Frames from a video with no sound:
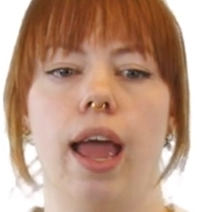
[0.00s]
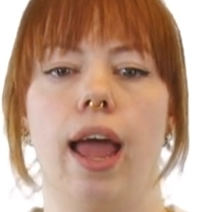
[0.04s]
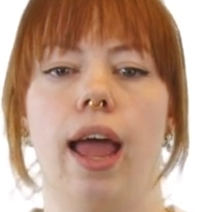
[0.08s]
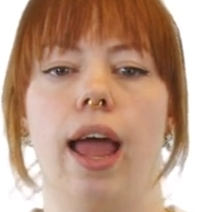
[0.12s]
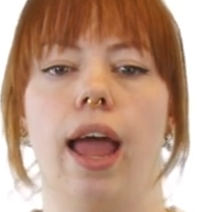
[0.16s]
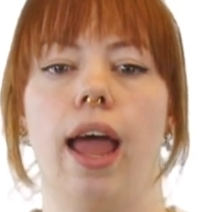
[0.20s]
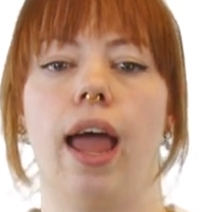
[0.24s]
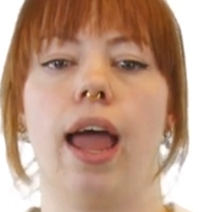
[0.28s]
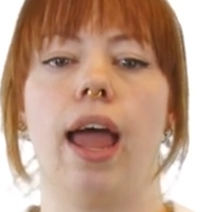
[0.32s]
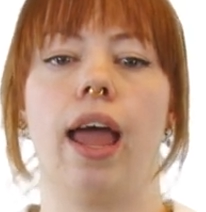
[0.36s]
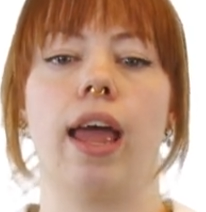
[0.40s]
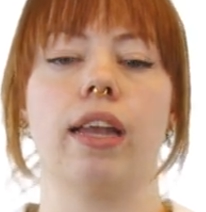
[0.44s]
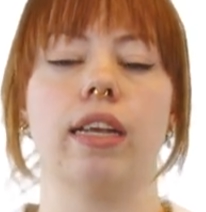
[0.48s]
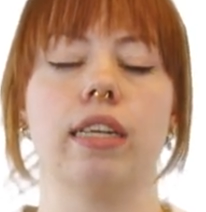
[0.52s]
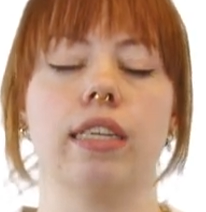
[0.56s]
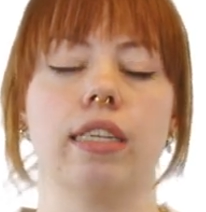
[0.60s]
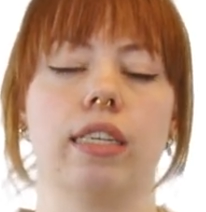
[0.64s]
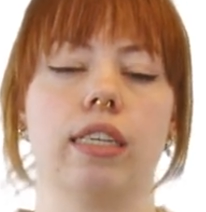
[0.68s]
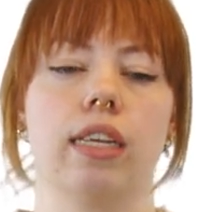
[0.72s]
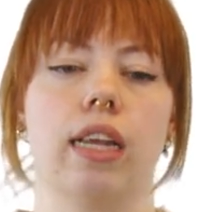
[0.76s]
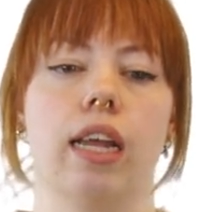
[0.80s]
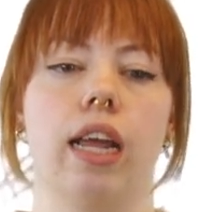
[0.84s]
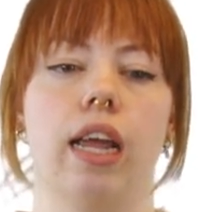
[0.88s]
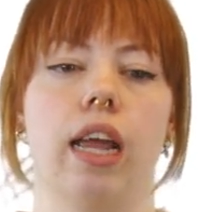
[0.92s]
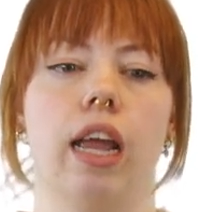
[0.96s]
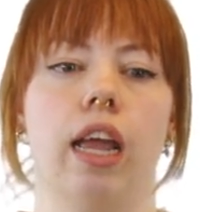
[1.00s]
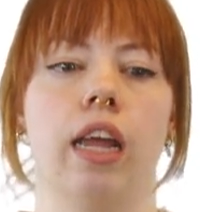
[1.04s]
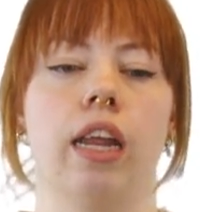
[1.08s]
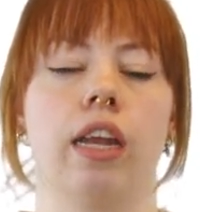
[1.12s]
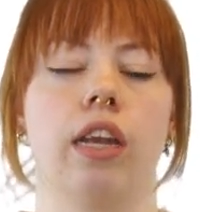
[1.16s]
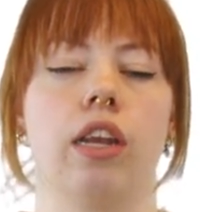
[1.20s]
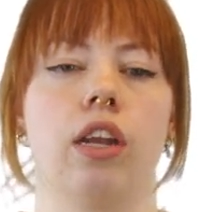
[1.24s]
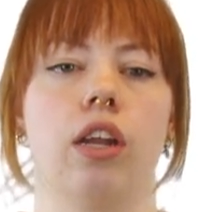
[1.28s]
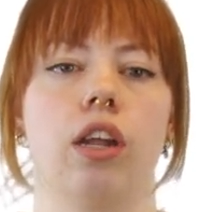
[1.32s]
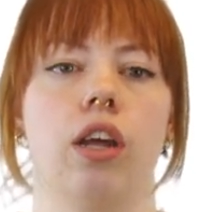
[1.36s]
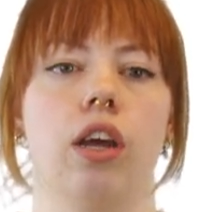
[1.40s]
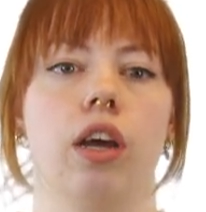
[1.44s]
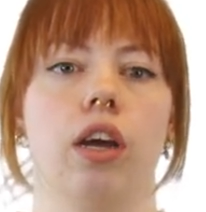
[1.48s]
And
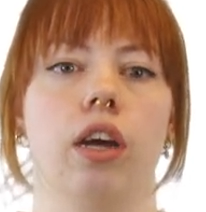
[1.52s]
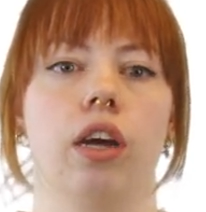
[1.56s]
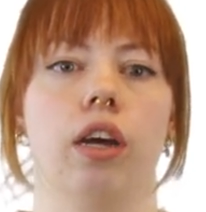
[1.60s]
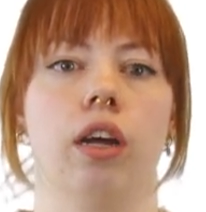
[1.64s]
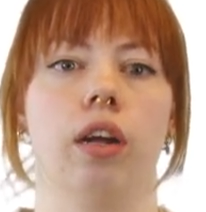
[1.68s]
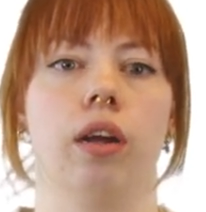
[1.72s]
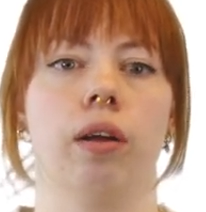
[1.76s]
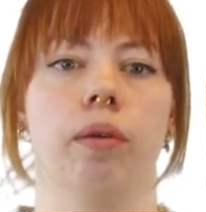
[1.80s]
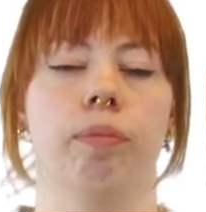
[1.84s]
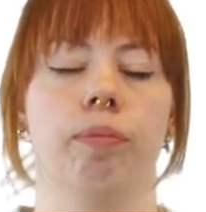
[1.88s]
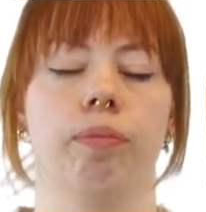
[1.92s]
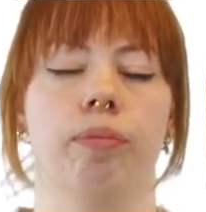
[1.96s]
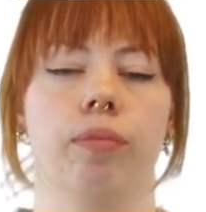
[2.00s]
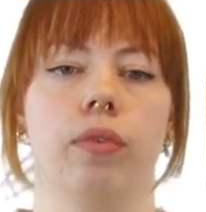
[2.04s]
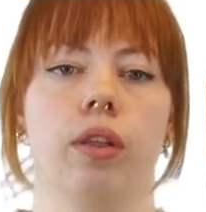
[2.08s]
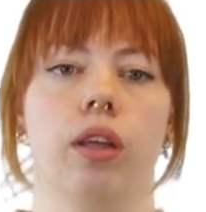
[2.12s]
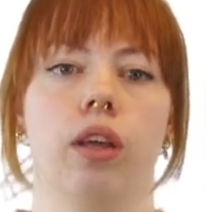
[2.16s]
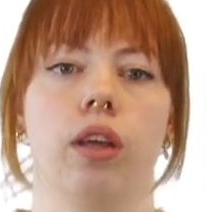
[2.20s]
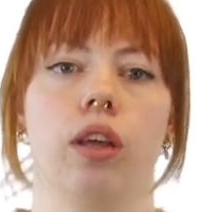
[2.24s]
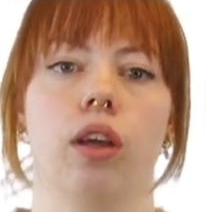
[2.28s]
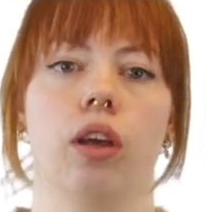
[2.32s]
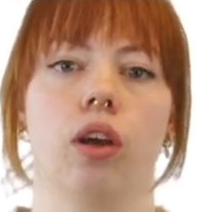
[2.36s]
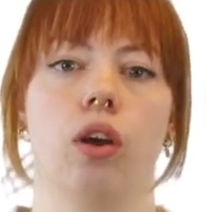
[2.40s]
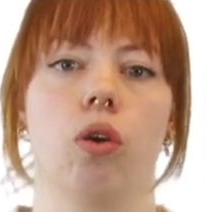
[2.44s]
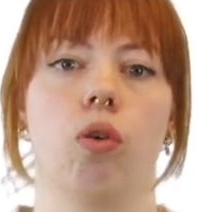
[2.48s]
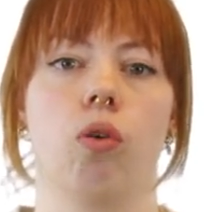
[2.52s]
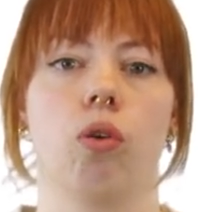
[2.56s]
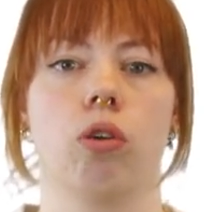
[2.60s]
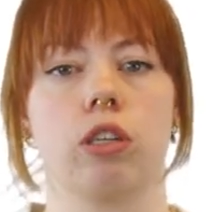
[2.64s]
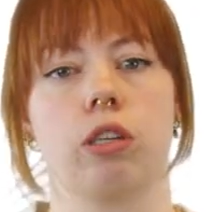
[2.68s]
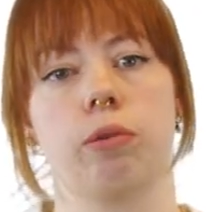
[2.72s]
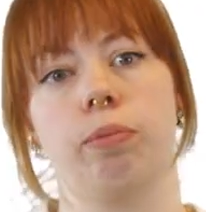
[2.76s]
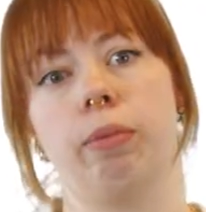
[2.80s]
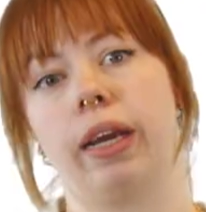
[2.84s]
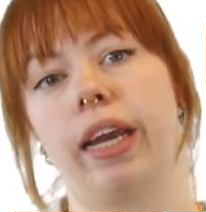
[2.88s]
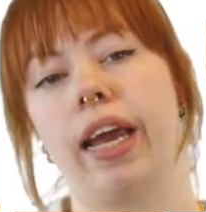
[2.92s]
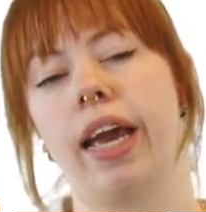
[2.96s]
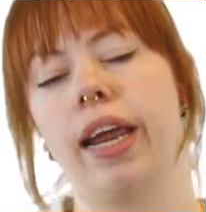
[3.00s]
in
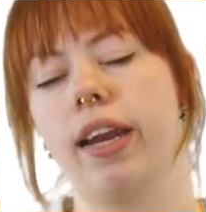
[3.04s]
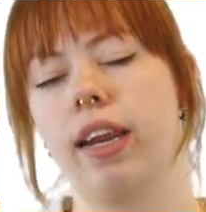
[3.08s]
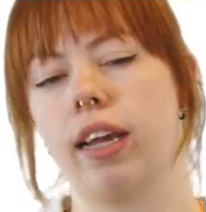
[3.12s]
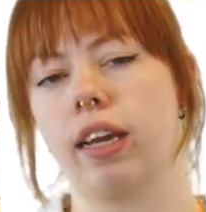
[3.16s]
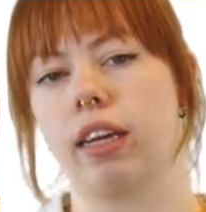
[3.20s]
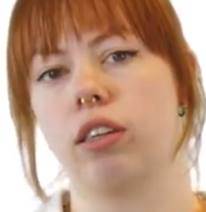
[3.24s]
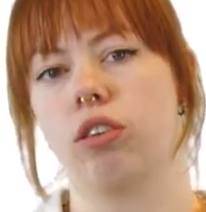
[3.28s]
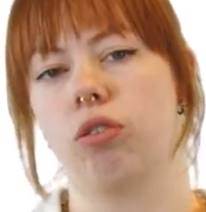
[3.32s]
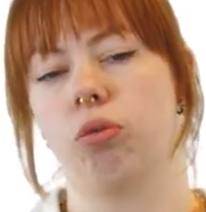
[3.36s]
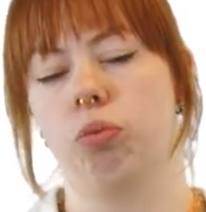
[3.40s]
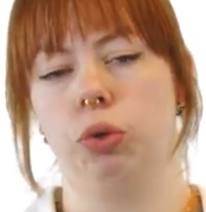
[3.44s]
quantum mechanics,